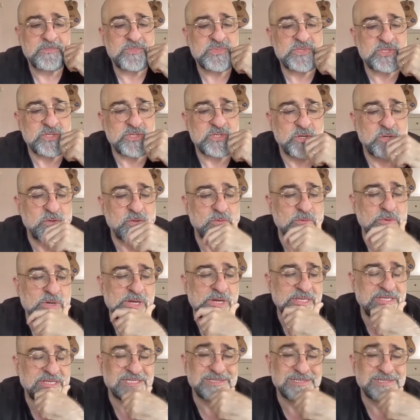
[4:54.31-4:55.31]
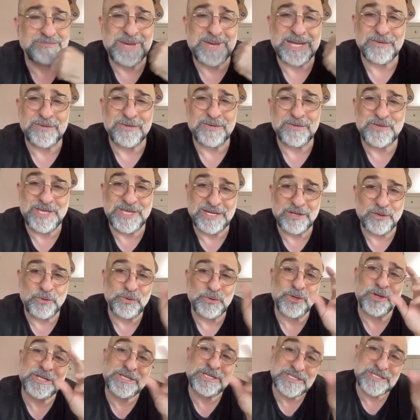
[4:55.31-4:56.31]
So it doesn't matter if you get it
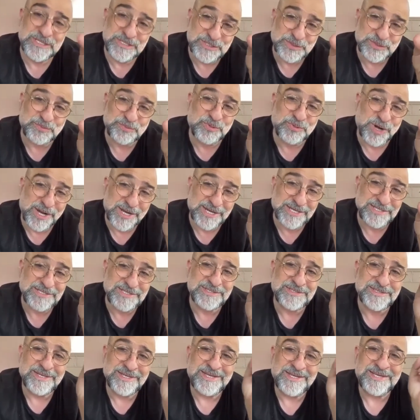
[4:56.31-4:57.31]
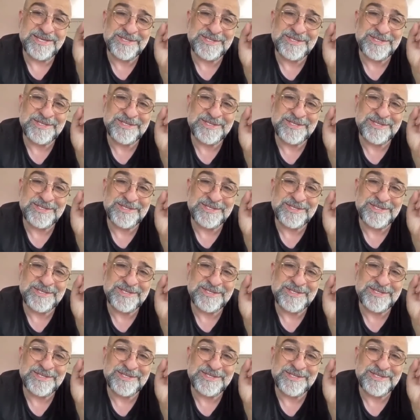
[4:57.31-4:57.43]
or not, it's a surprise.